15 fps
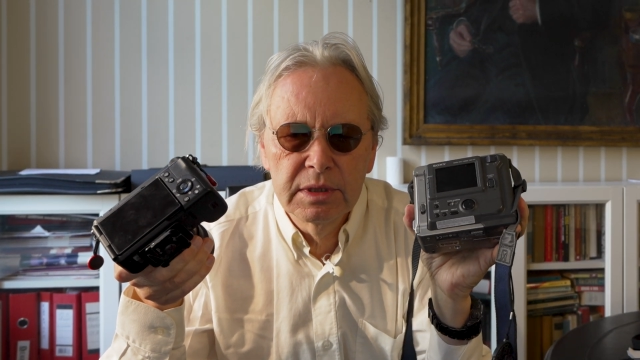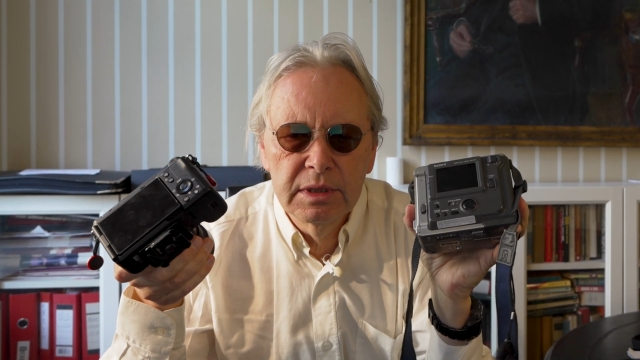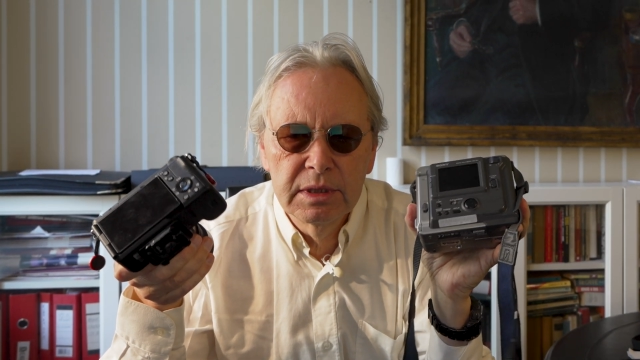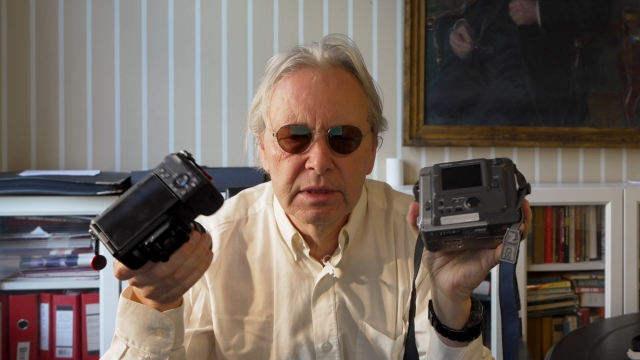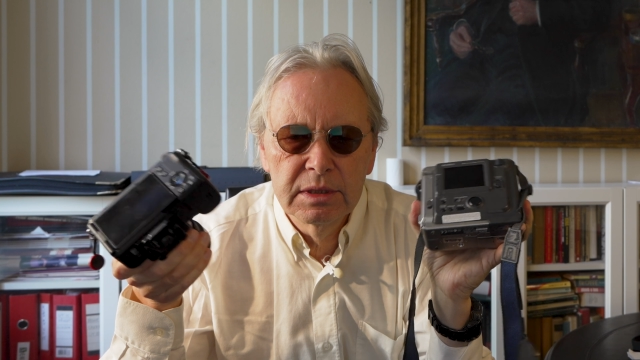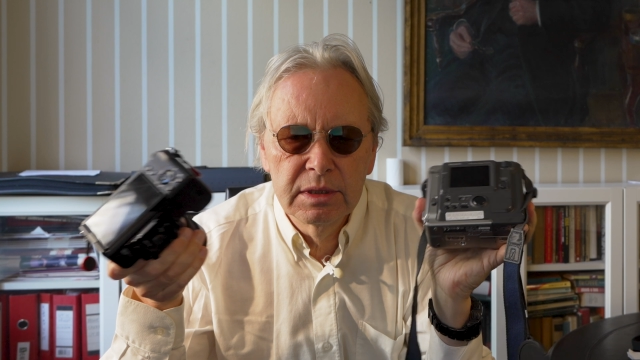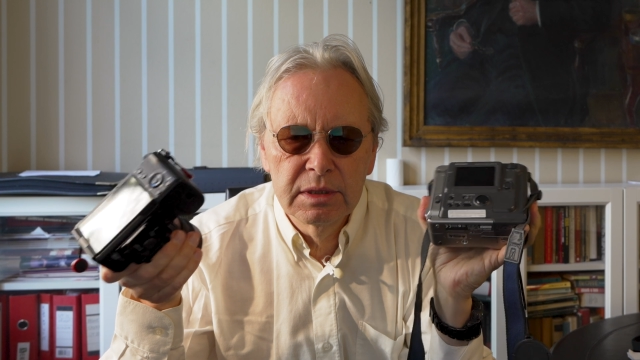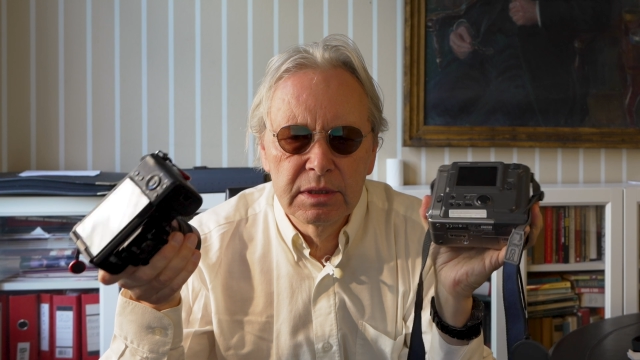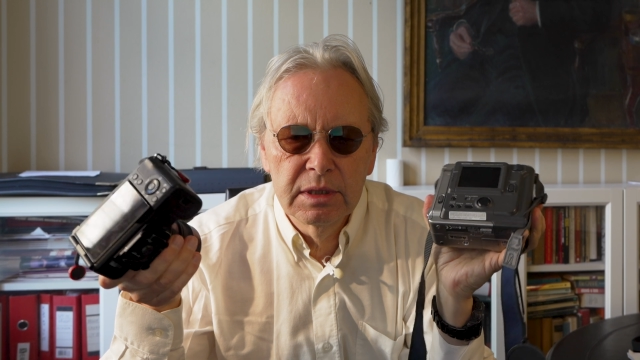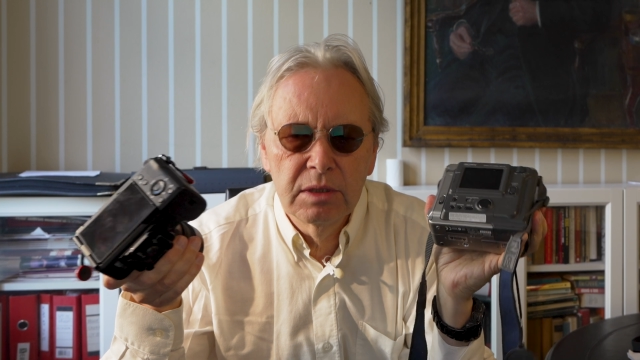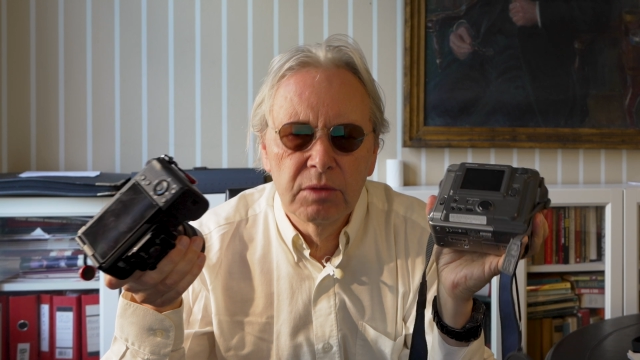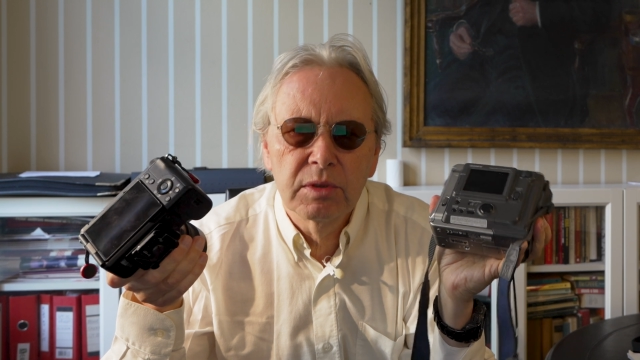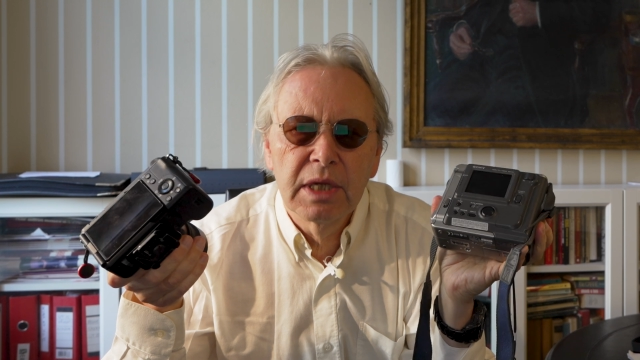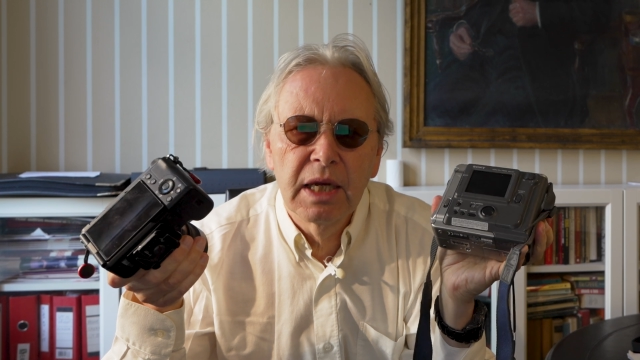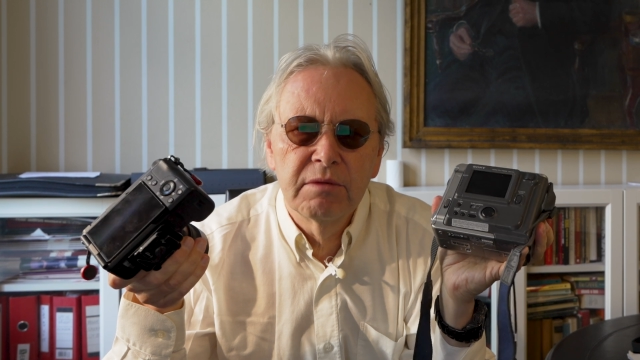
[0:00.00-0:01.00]
is that they
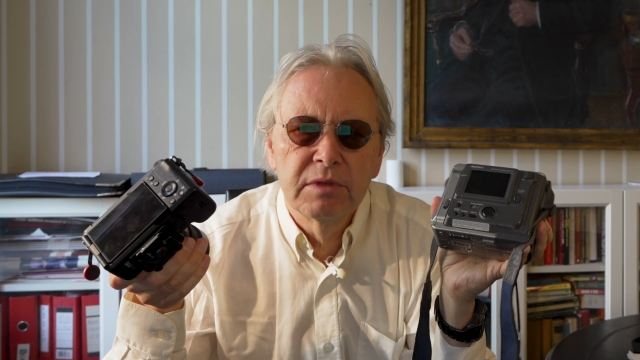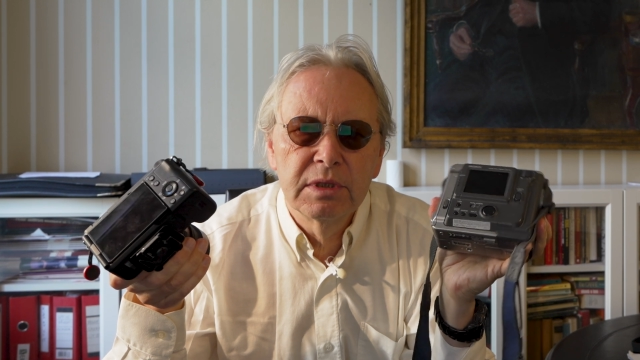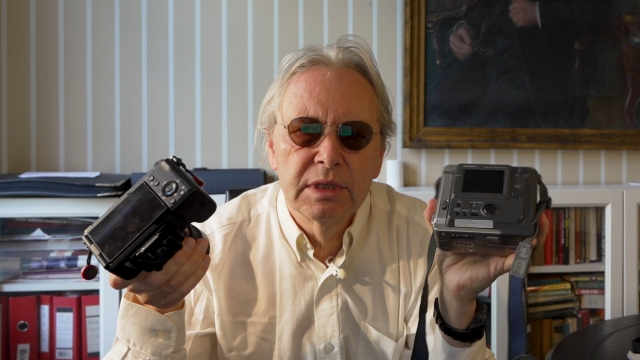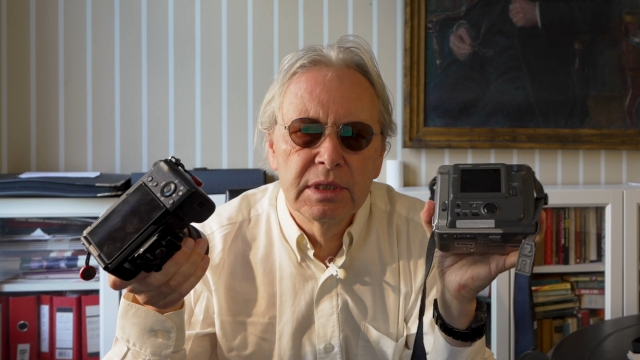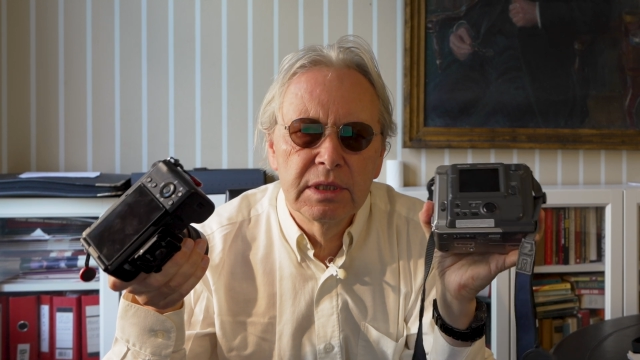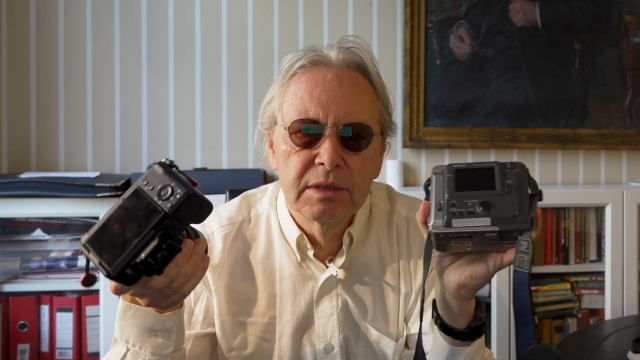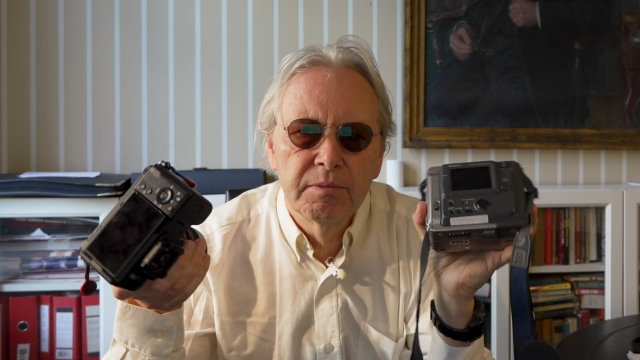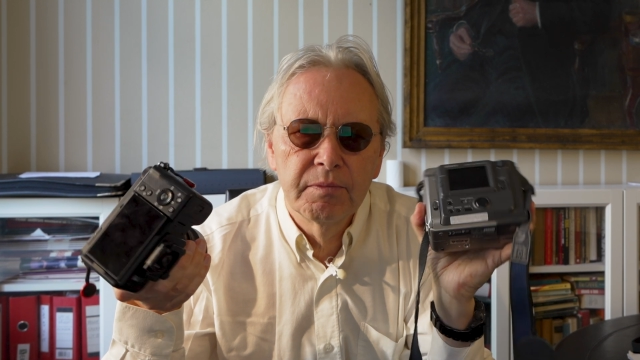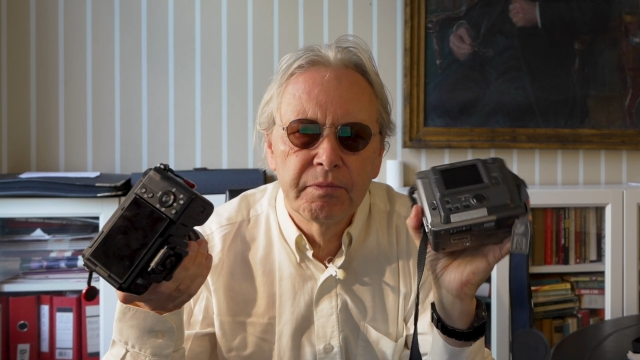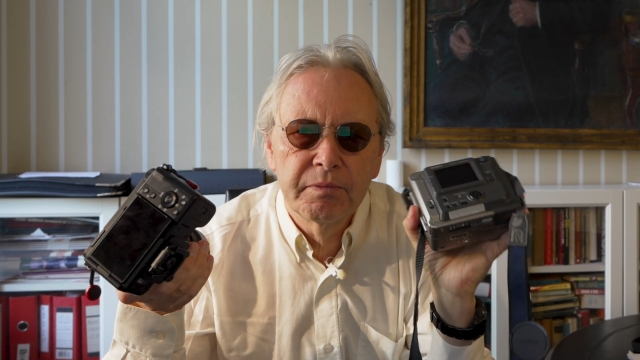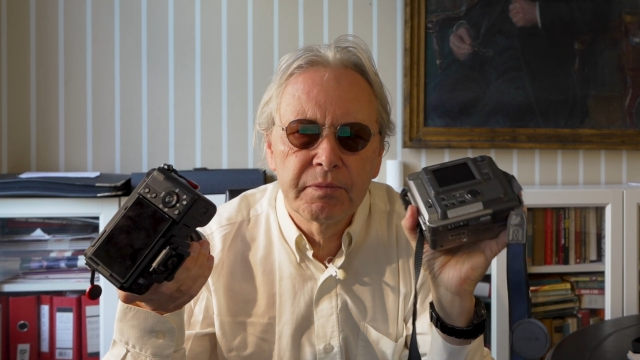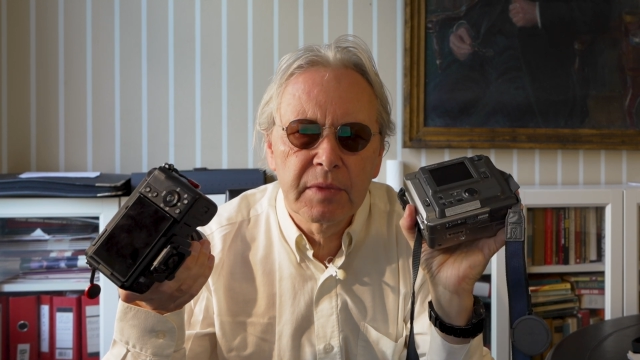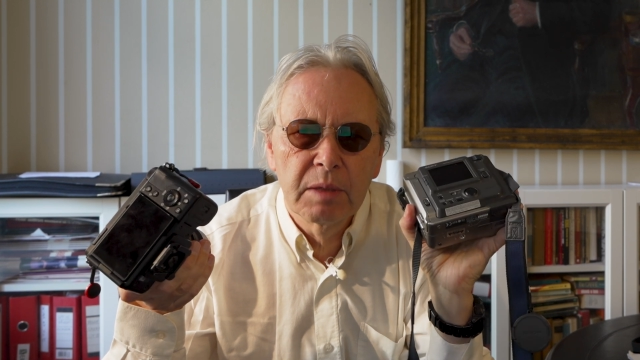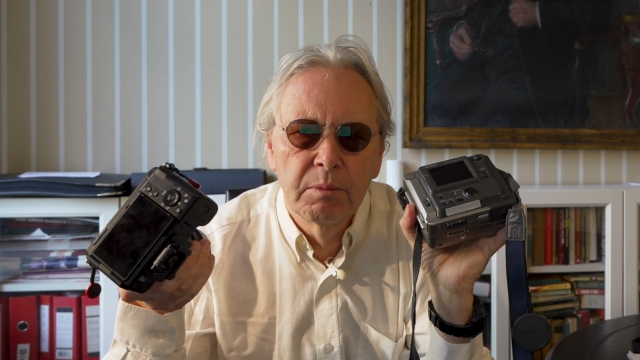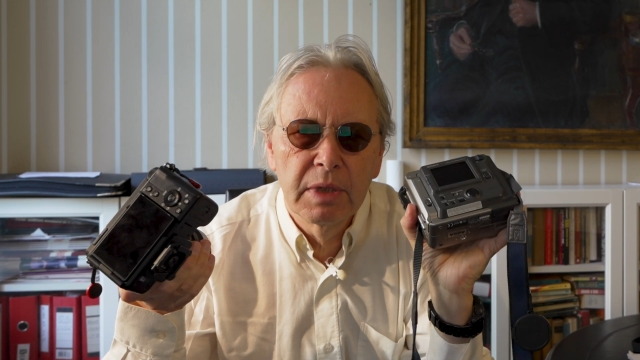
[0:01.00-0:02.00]
don't have any
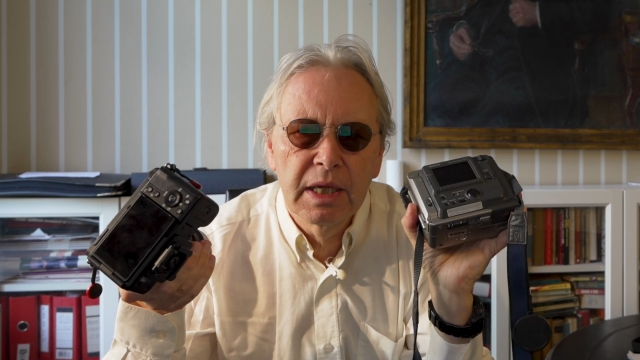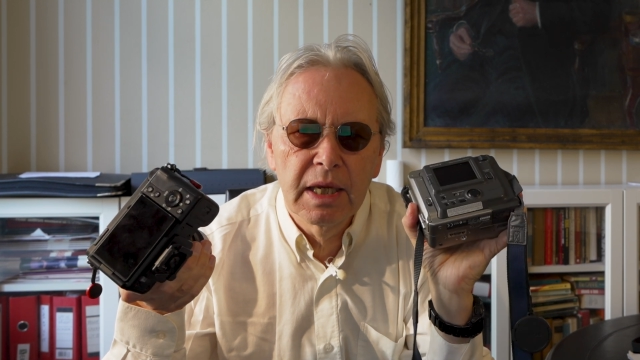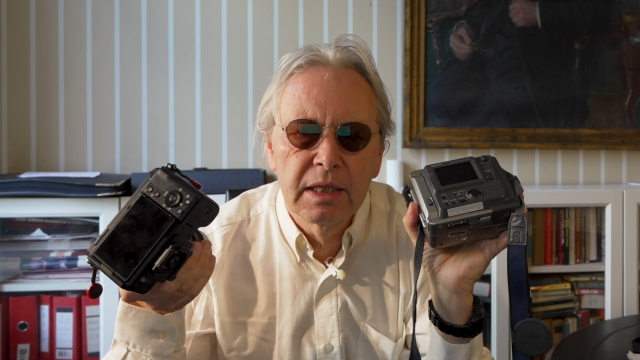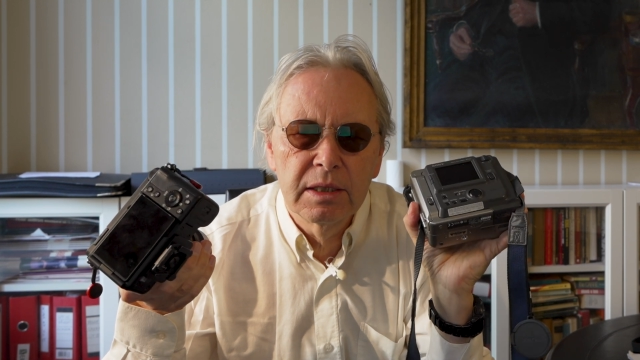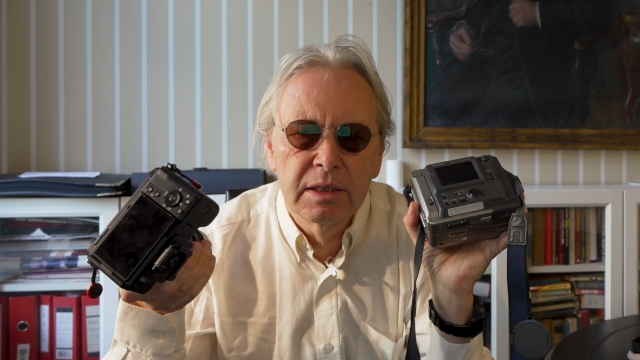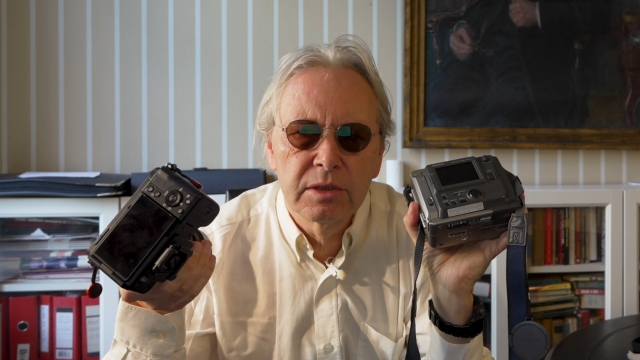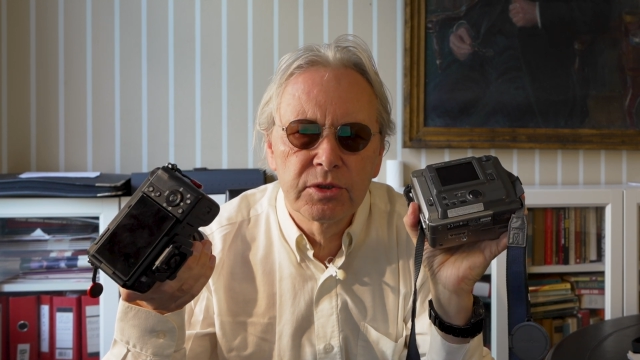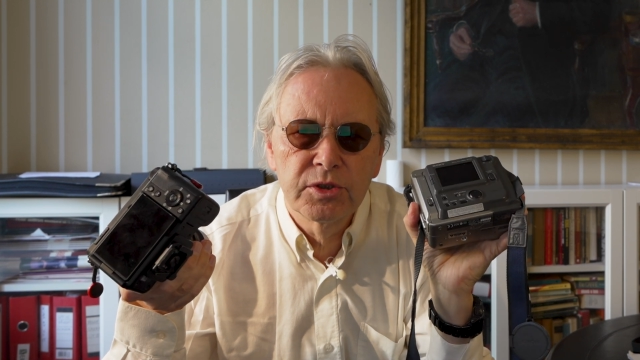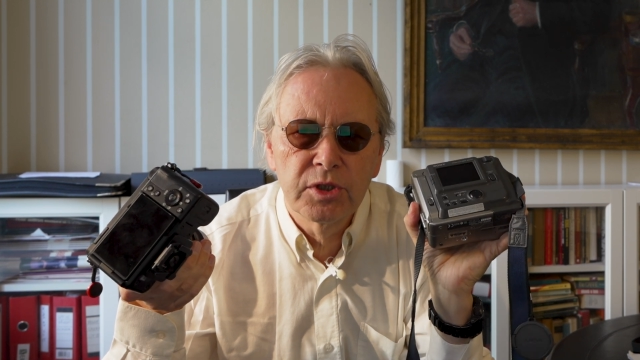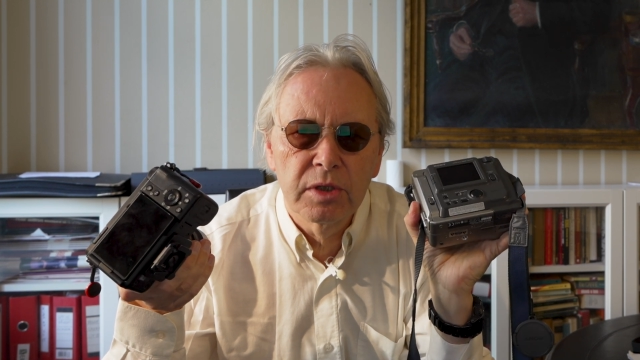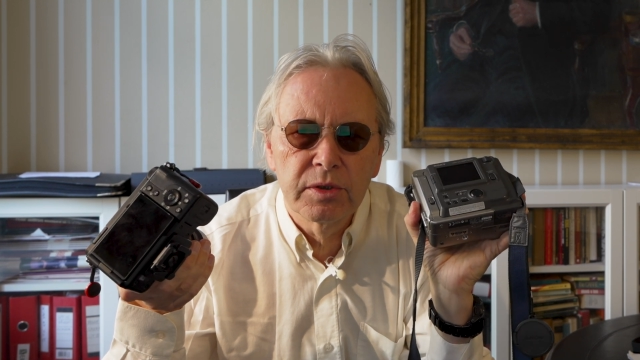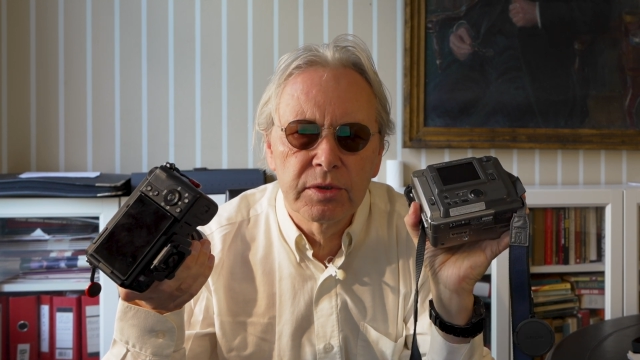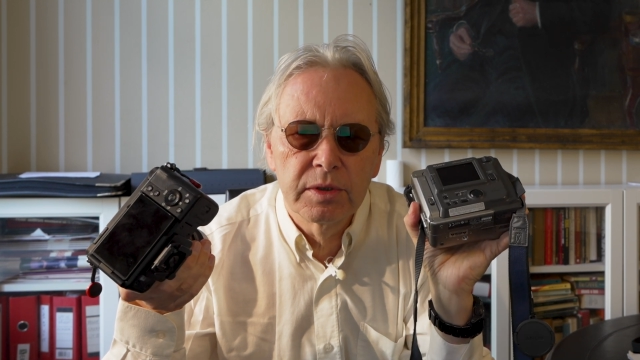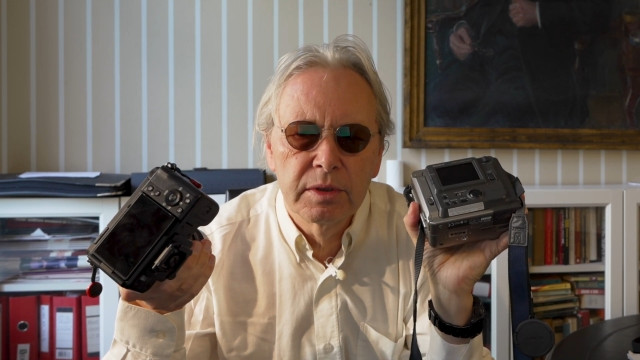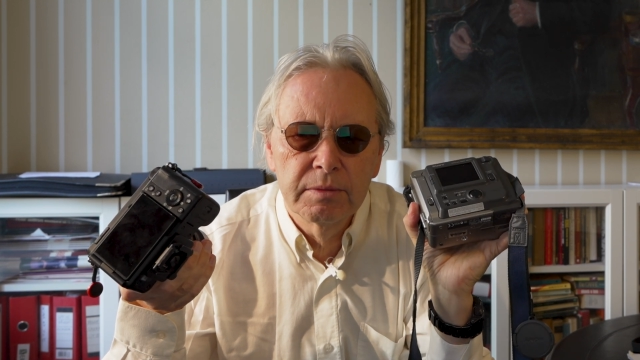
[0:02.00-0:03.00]
mechanical
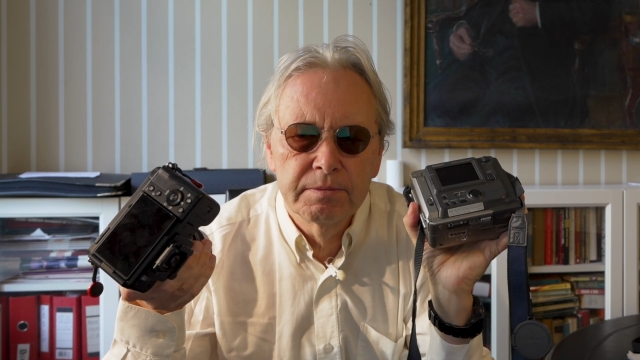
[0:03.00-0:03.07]
shutter.